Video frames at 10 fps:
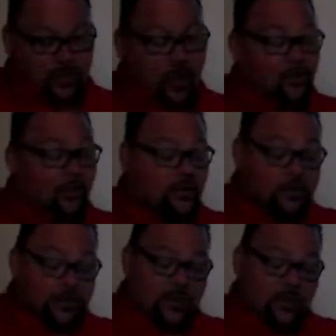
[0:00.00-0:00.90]

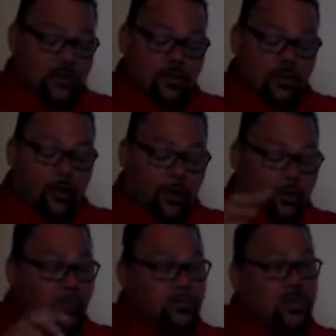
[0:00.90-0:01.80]
Conversely, the
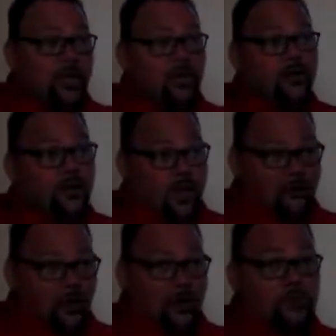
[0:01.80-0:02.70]
heart will say,
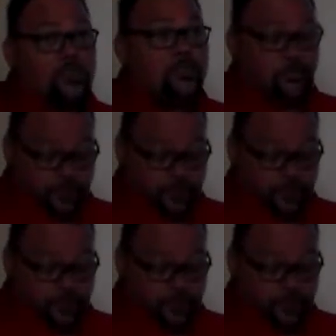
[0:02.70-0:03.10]
at first,